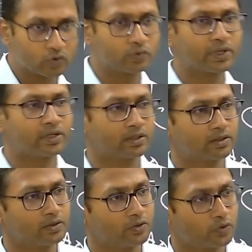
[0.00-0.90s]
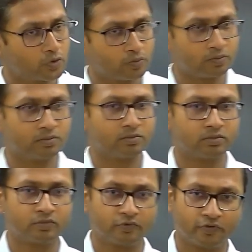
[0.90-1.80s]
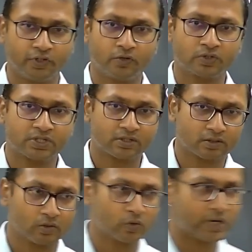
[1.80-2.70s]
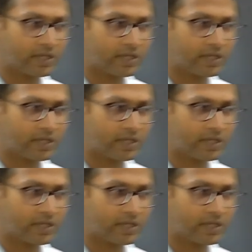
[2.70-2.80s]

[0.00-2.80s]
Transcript: my YouTube videos and look at